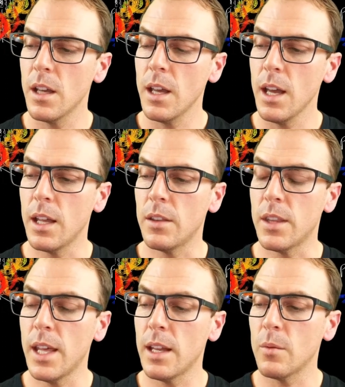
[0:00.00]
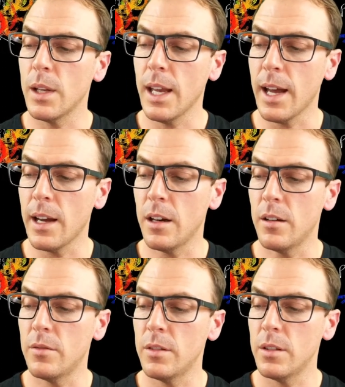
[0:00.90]
and then we have
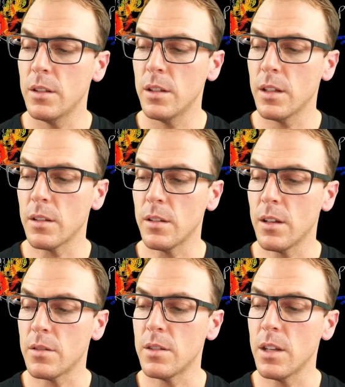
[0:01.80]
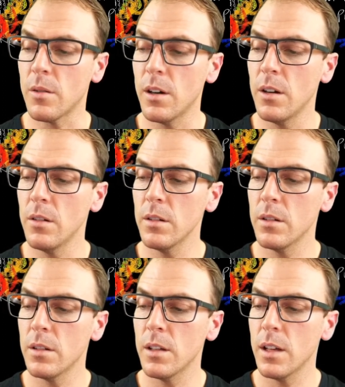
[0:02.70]
a 0
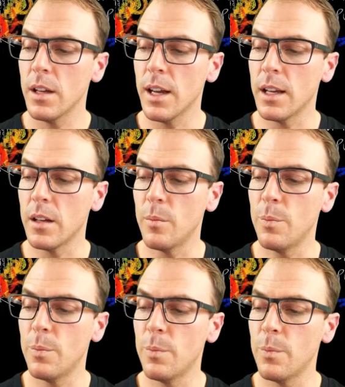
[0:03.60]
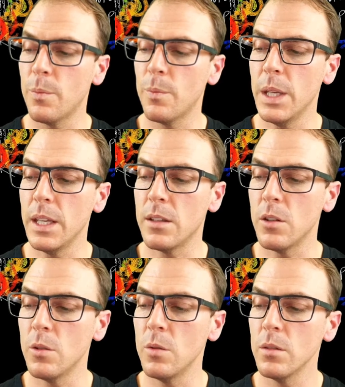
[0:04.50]
and a B2.